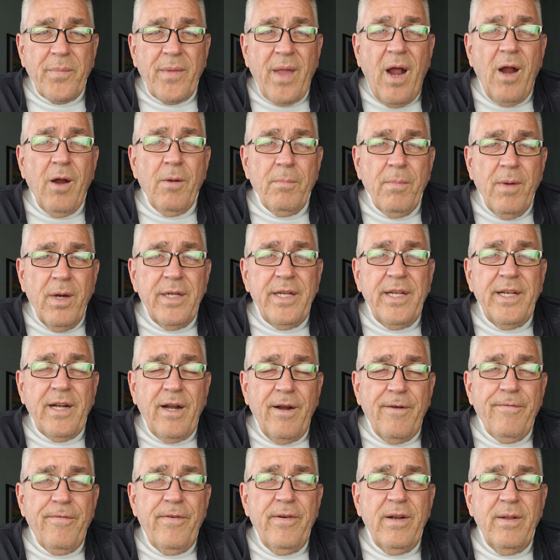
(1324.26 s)
our money and
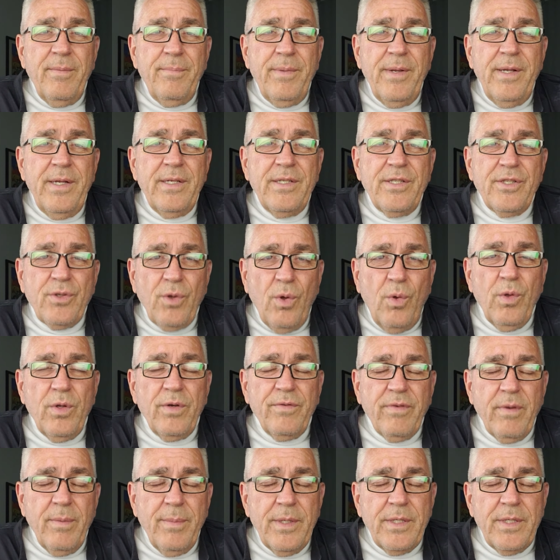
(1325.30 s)
our freedom being stolen
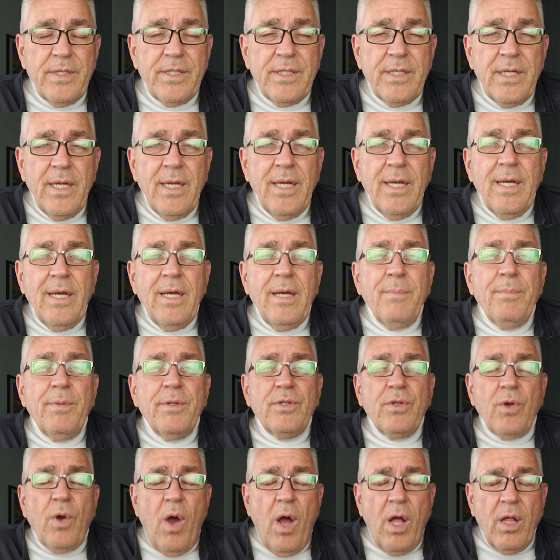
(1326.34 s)
from us.
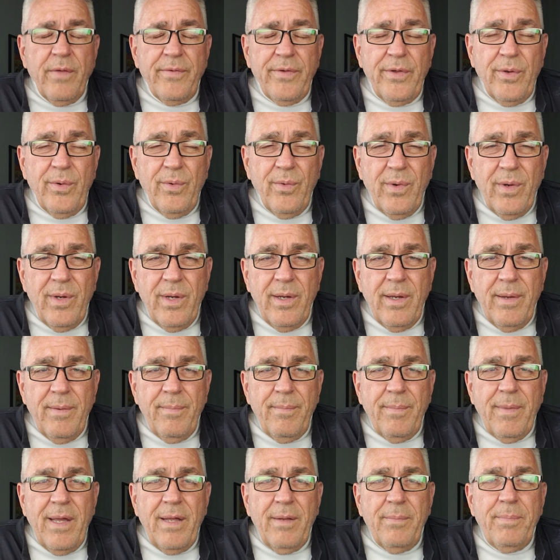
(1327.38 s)
But to all of you,
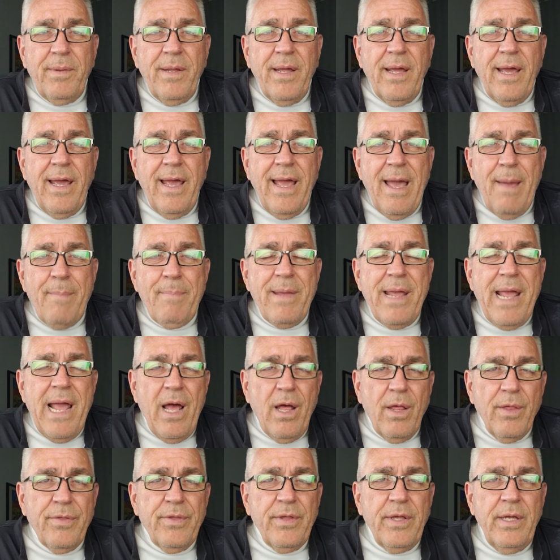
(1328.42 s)
may it be a happy,
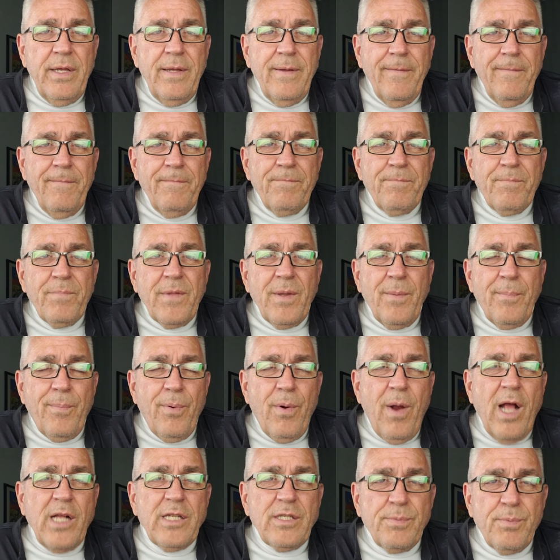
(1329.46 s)
healthy,
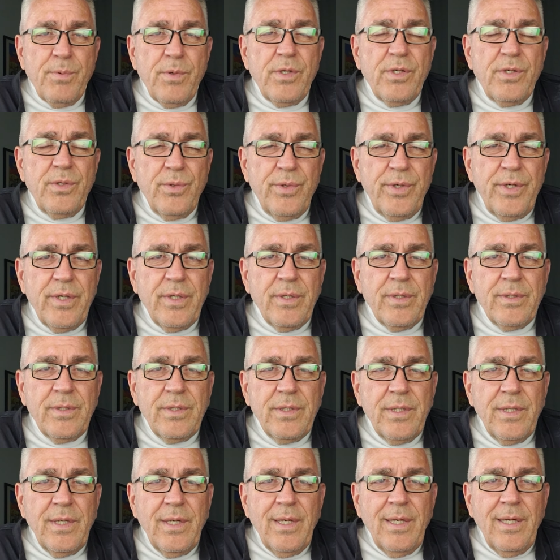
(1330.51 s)
prosperous new year.
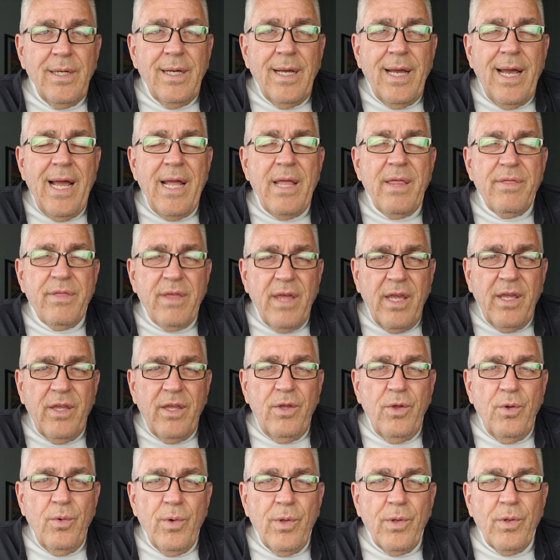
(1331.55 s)
I thank
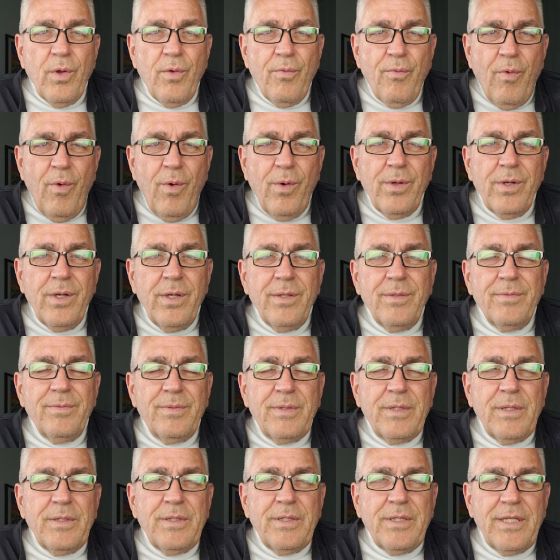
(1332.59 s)
you and look forward
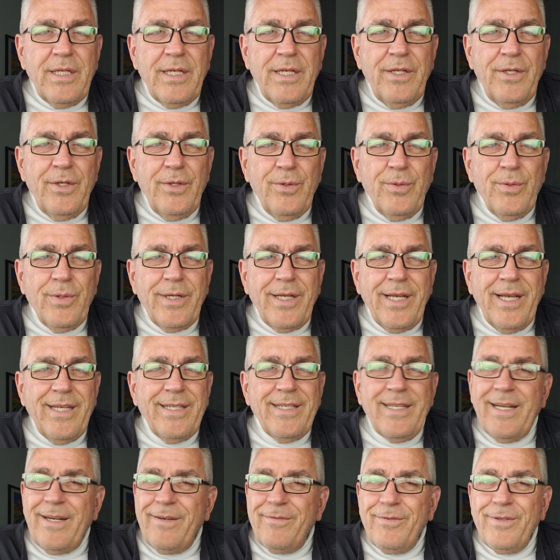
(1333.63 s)
to seeing you
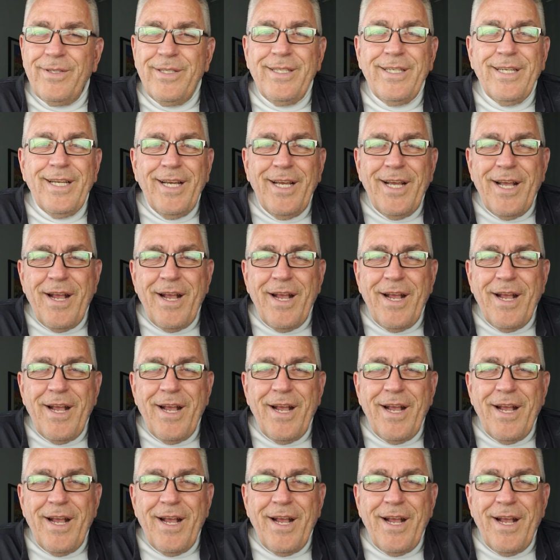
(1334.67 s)
again every